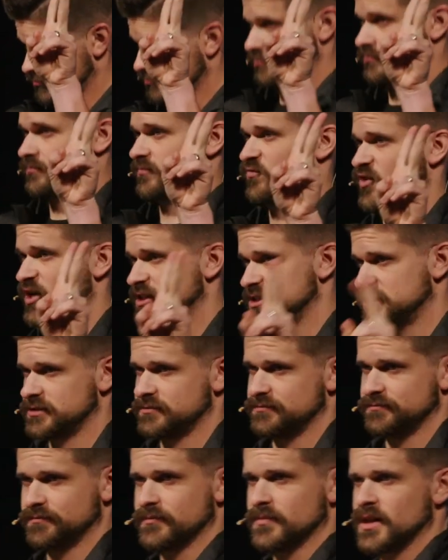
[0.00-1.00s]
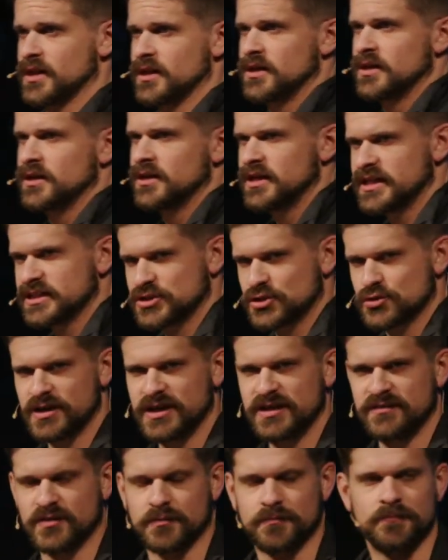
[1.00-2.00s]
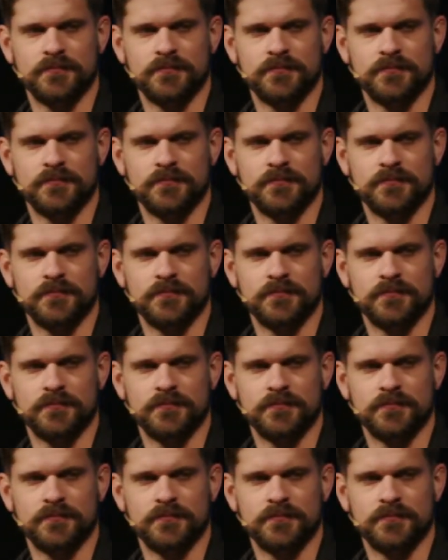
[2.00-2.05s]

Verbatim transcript: Friends. He has three of them.